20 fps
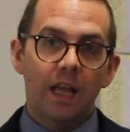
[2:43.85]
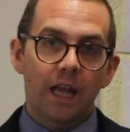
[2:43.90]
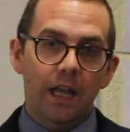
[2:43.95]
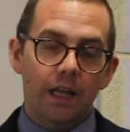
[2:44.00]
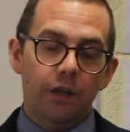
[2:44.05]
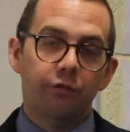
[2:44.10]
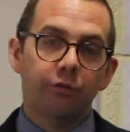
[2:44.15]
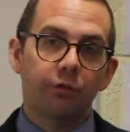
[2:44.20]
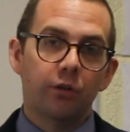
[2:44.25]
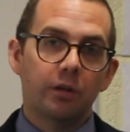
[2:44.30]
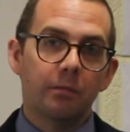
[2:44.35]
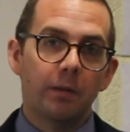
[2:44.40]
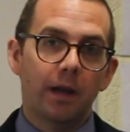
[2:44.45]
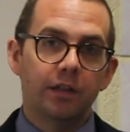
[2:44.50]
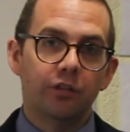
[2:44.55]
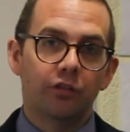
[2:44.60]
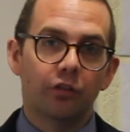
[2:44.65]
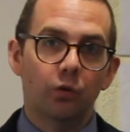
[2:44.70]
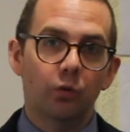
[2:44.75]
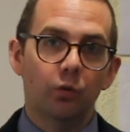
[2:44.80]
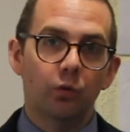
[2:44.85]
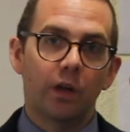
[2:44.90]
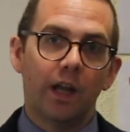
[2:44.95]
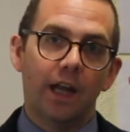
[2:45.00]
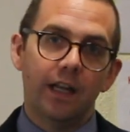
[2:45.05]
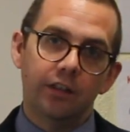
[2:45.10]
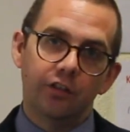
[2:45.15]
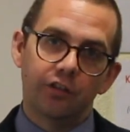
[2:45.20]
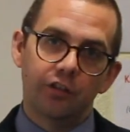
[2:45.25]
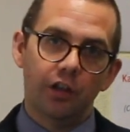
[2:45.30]
in through the main school
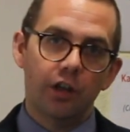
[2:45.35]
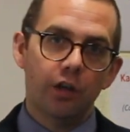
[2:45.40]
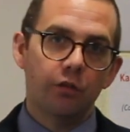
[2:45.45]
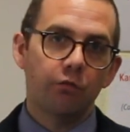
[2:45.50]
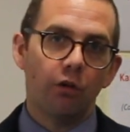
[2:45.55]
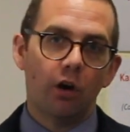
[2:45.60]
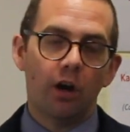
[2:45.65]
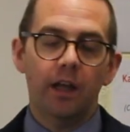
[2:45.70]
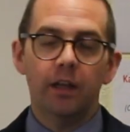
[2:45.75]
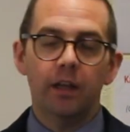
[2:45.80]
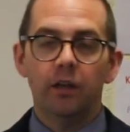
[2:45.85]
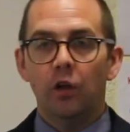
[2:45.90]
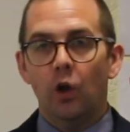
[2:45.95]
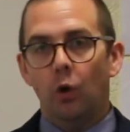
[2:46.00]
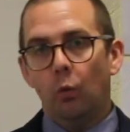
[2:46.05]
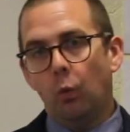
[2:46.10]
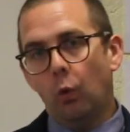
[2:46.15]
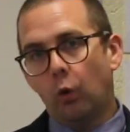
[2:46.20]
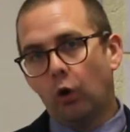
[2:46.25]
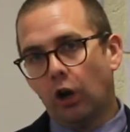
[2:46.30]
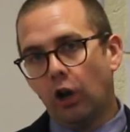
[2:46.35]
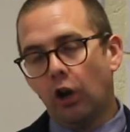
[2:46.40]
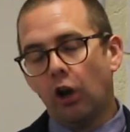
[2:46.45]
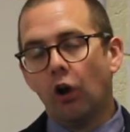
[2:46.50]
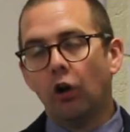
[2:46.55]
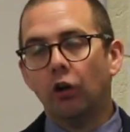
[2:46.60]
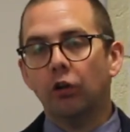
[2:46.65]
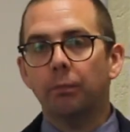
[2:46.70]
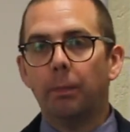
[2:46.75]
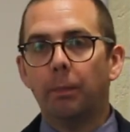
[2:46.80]
gates, turn right, walk
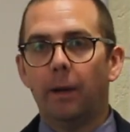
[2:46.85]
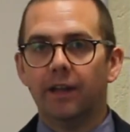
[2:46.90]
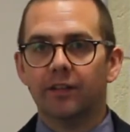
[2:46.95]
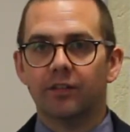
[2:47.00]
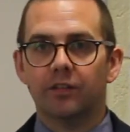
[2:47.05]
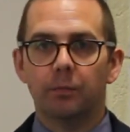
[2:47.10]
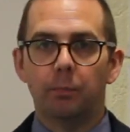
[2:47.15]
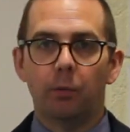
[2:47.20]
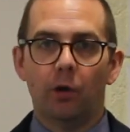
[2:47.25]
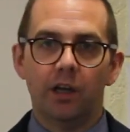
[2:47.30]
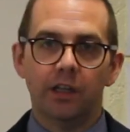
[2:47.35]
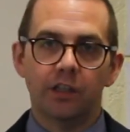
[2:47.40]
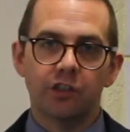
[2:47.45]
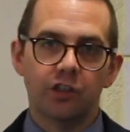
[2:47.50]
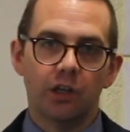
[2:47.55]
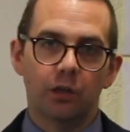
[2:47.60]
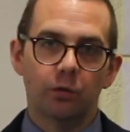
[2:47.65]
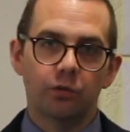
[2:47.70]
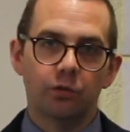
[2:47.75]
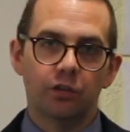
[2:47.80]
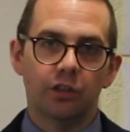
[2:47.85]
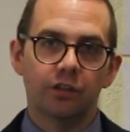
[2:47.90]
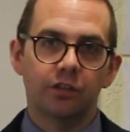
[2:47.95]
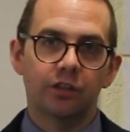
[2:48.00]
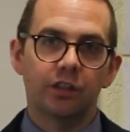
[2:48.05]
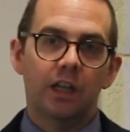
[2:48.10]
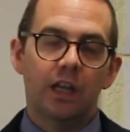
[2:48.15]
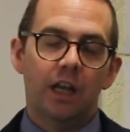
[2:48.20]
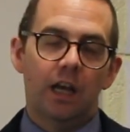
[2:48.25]
along past the bike shelters,